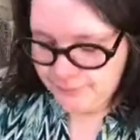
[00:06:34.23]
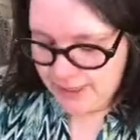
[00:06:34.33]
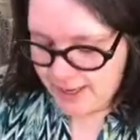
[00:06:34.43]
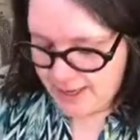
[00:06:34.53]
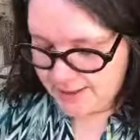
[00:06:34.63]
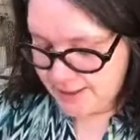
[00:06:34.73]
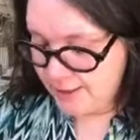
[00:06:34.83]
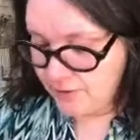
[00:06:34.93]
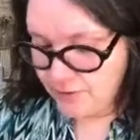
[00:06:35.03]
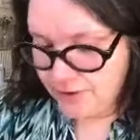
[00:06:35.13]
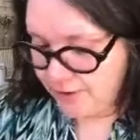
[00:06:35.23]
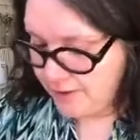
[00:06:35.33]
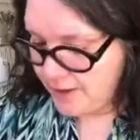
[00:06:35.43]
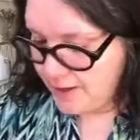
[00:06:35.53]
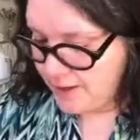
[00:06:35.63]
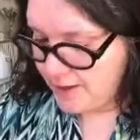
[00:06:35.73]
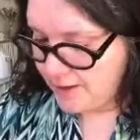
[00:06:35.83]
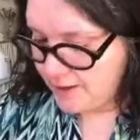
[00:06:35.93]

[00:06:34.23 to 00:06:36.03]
and get on the